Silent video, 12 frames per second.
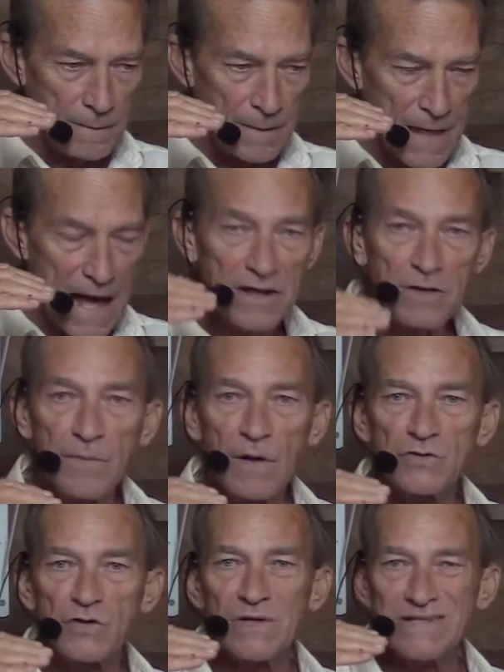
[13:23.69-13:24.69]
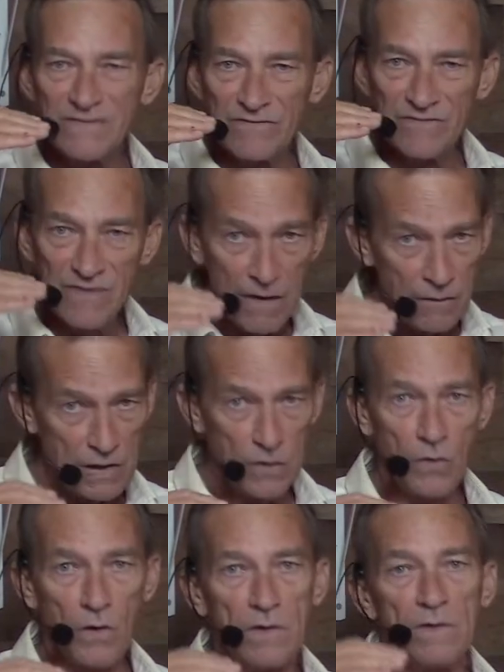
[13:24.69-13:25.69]
Acupuncture is very
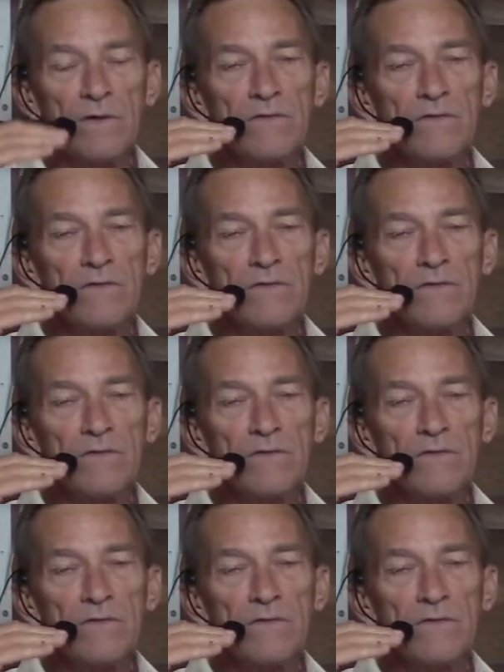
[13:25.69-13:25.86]
good